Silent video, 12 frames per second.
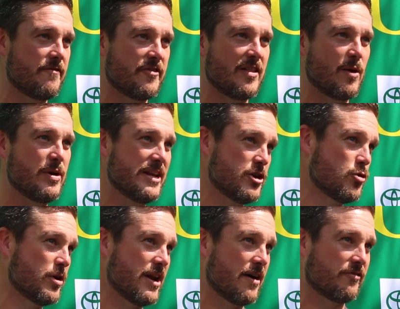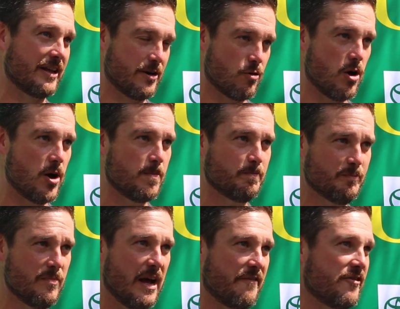than feel like we didn't do enough later on.
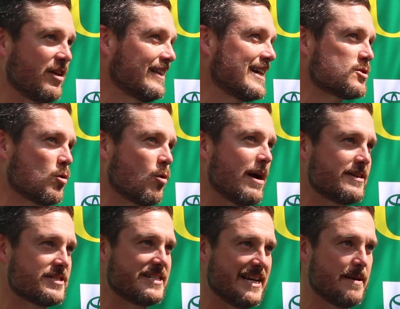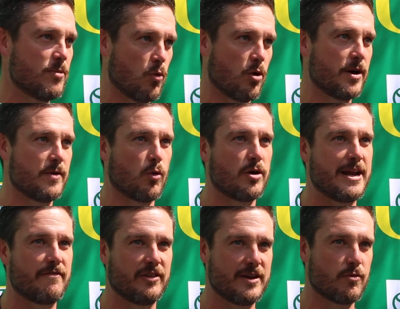I feel like that's where we're at as a team, but we're, we're
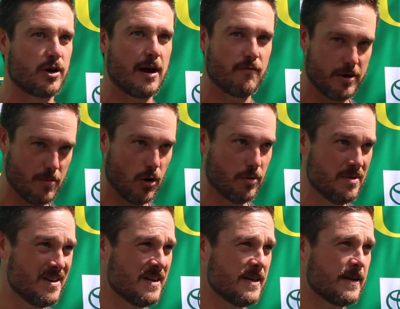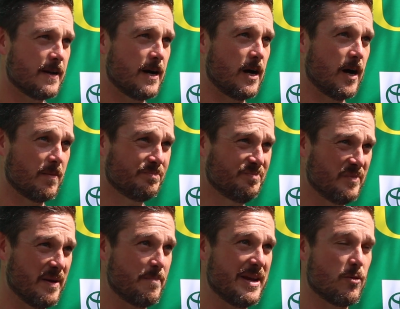definitely in recovery mode uh,
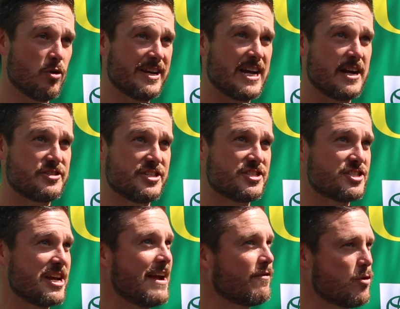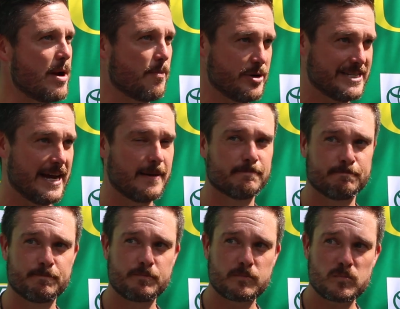and being really conscientious of every rep we take.
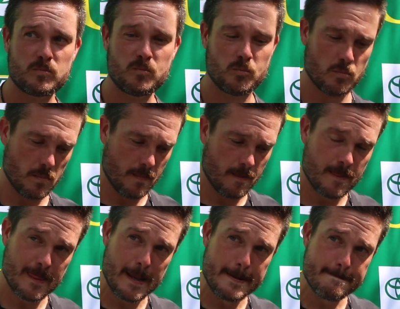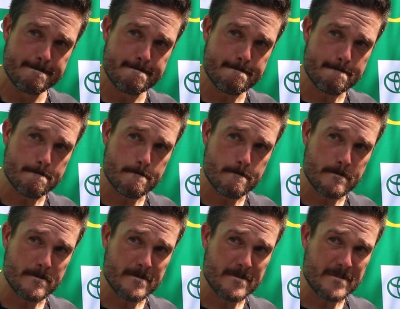Christian Gonzalez said about the
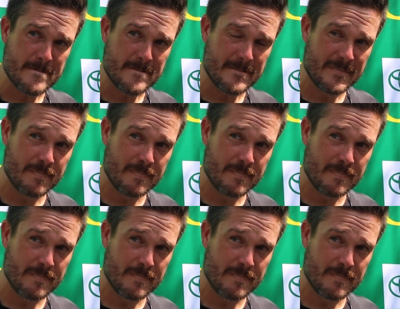mental prep